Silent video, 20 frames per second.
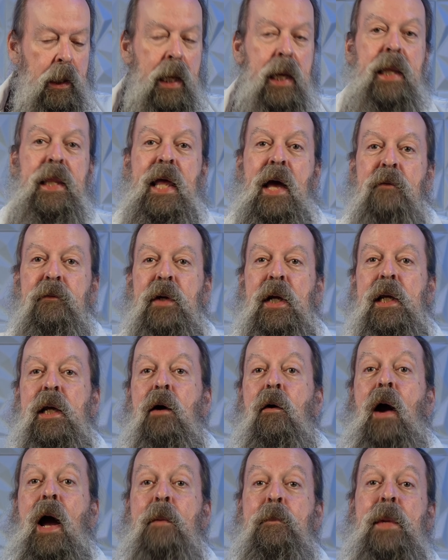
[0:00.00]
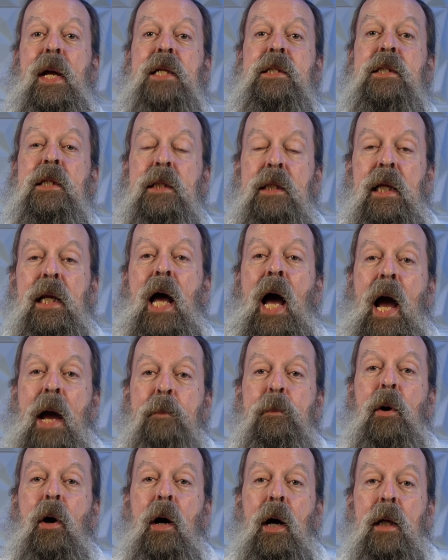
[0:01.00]
In that video, I mentioned that I
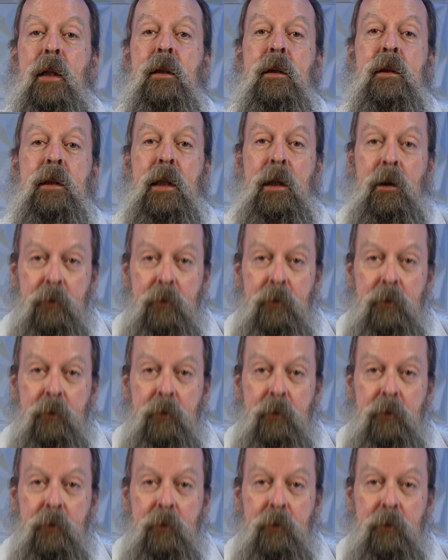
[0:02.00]
bought the